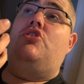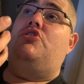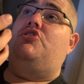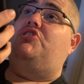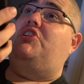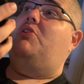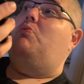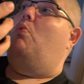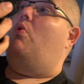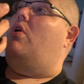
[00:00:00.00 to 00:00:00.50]

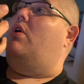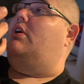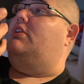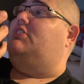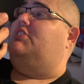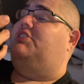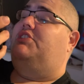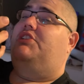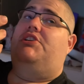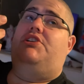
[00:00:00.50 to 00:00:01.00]
She
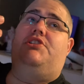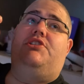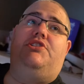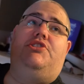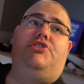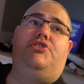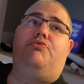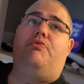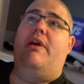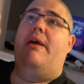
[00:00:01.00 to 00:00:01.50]
wants the
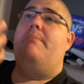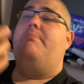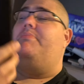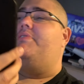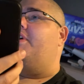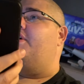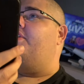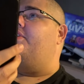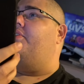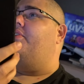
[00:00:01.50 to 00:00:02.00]
shrimp
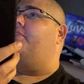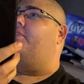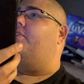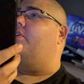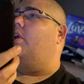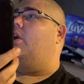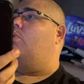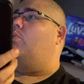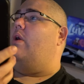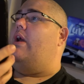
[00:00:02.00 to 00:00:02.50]

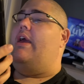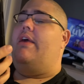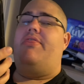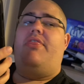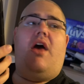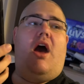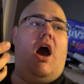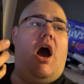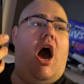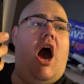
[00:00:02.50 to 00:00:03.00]
dinner with. No, no.